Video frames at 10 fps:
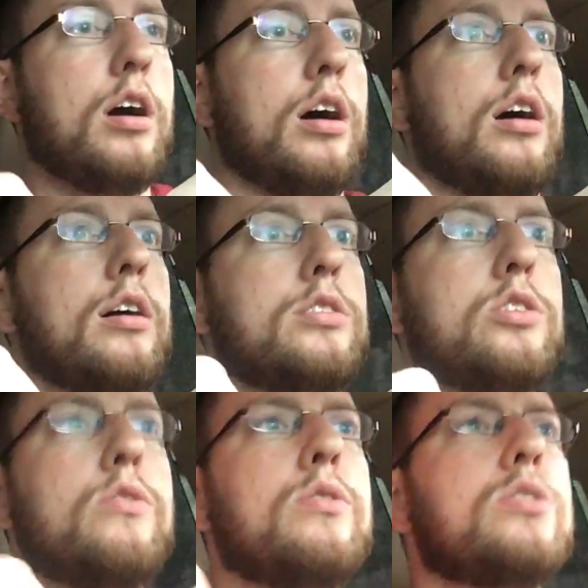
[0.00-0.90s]
Uh,
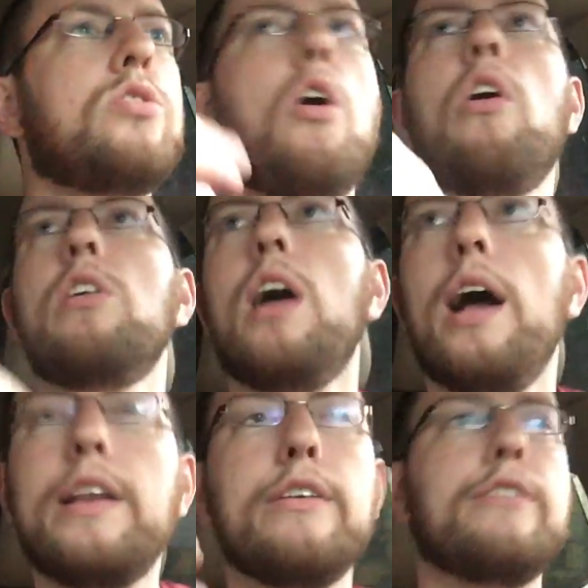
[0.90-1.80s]
so it's all
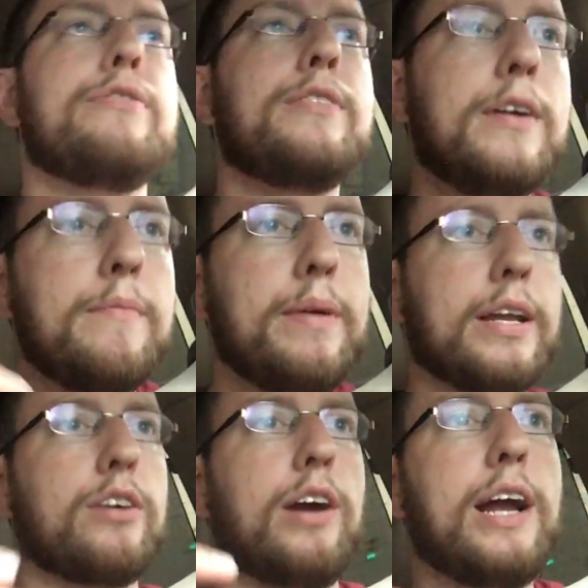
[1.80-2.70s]
kind of been
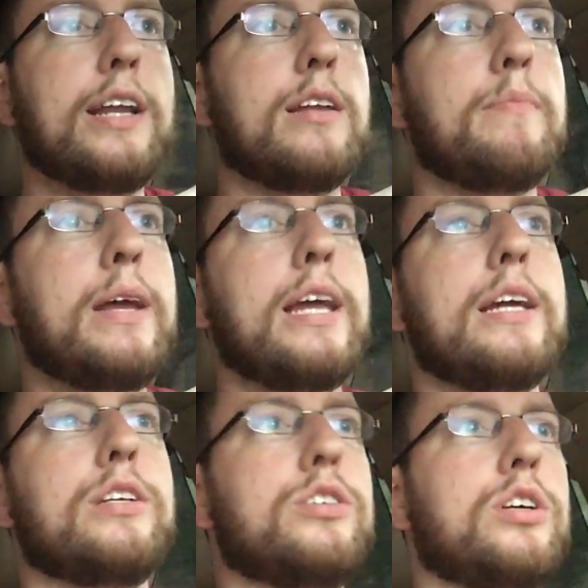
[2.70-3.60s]
ingrained in
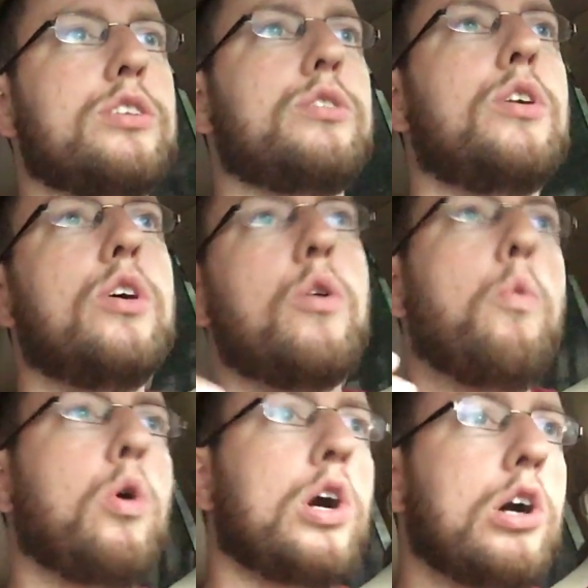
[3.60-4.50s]
me to just
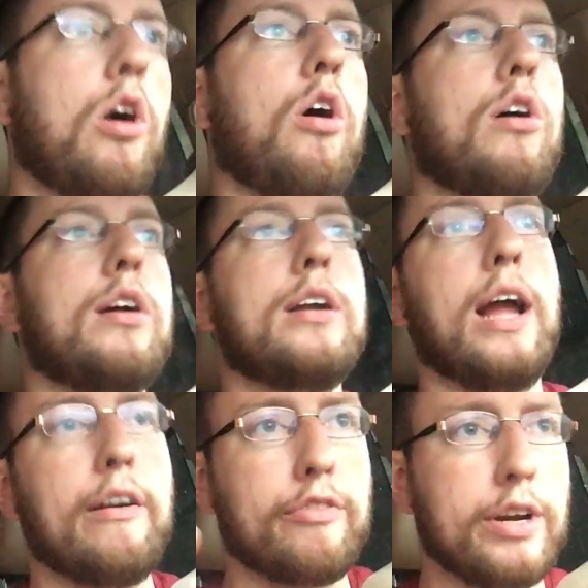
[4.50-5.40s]
work hard
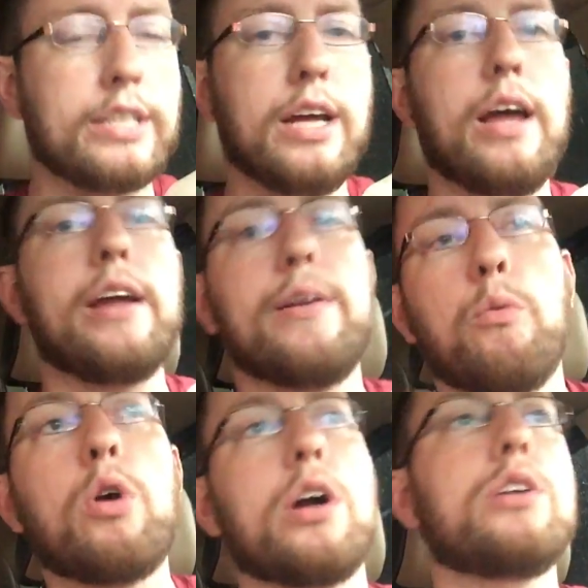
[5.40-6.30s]
every day and
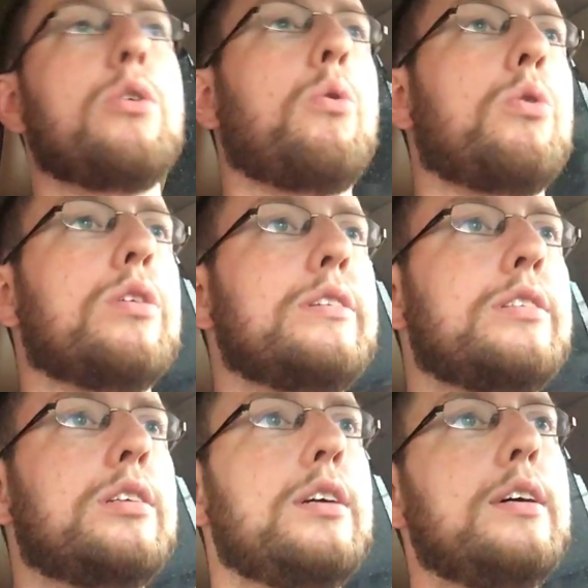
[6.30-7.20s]
work
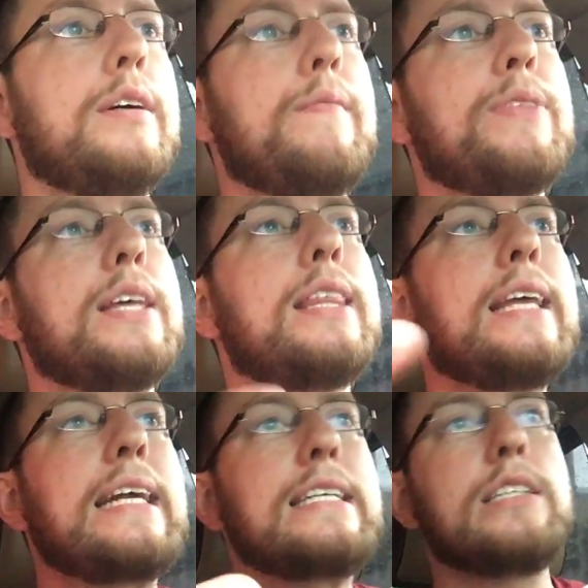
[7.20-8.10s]
towards the
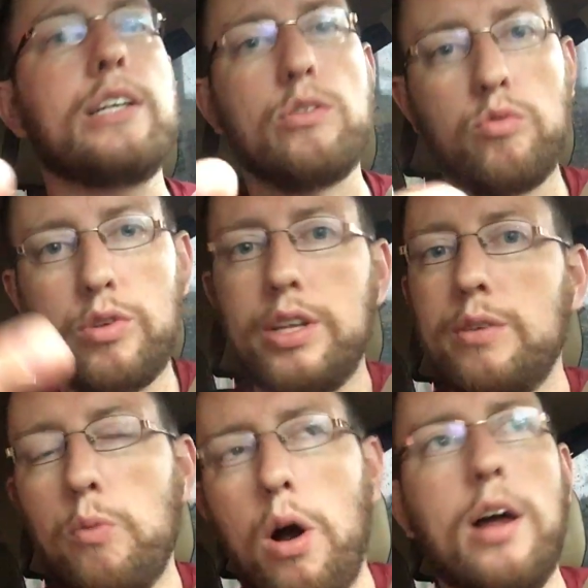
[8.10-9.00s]
things that you really
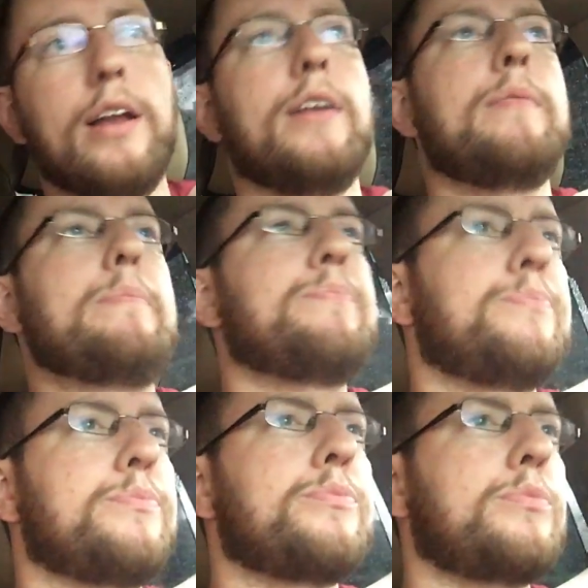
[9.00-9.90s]
want
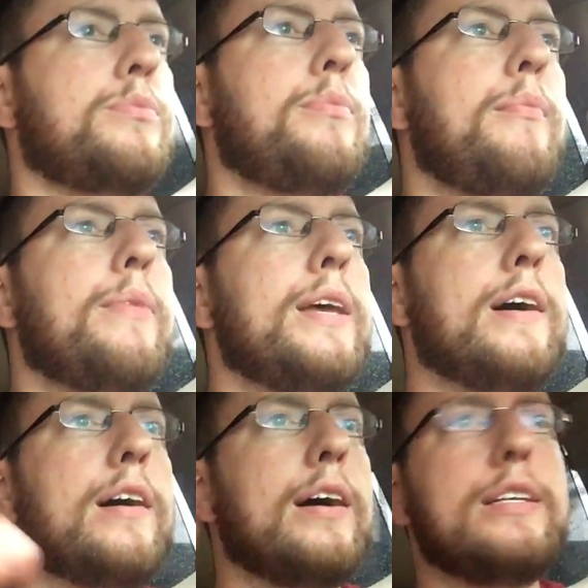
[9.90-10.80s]

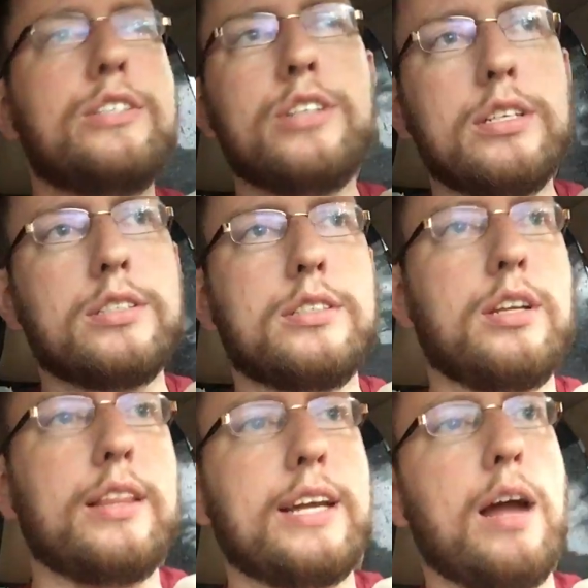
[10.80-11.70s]
uh, it's just
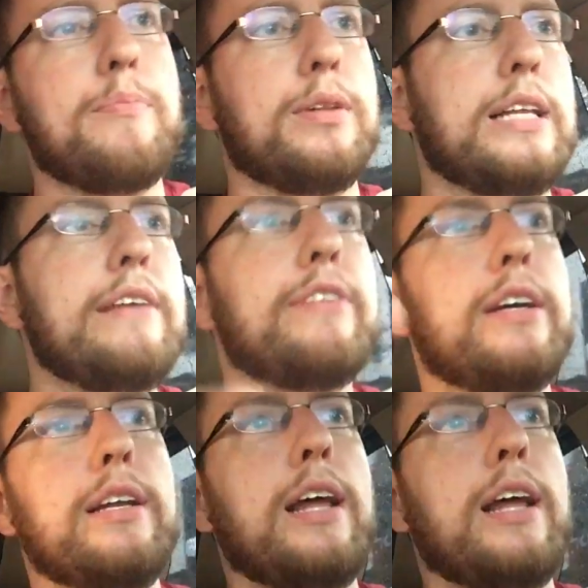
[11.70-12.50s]
something I believe in,